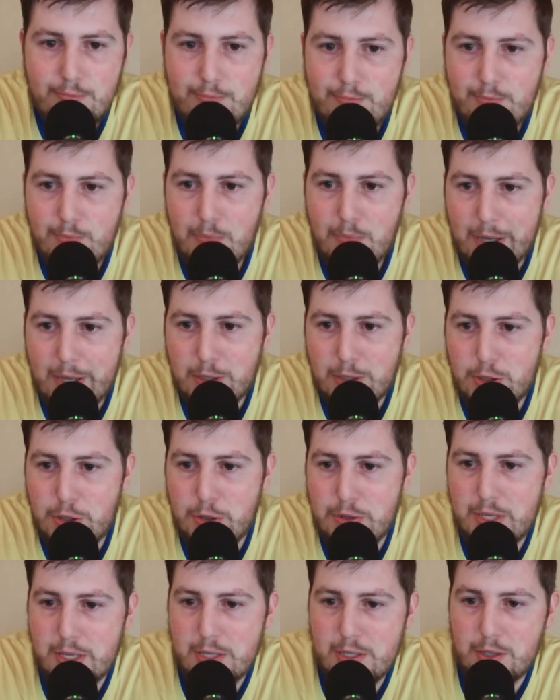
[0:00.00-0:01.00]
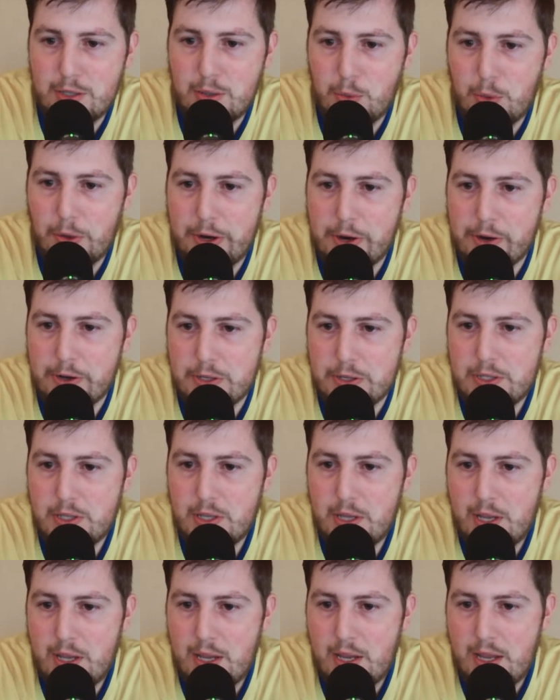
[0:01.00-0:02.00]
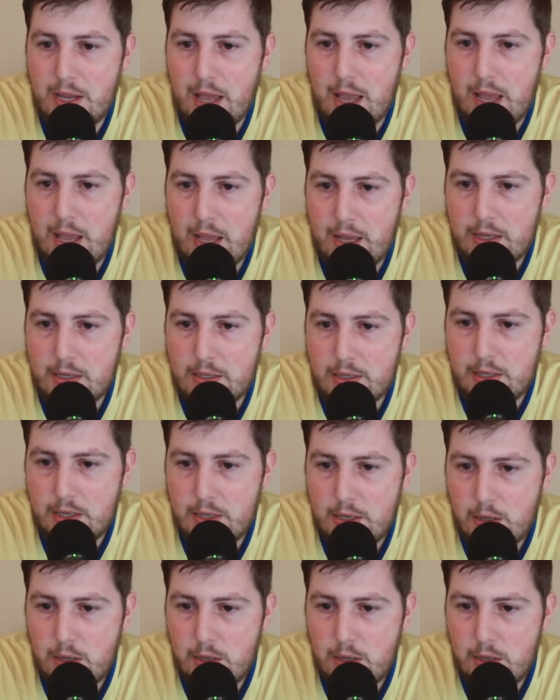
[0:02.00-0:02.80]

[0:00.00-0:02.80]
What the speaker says: my 2 cents on the Warriors. And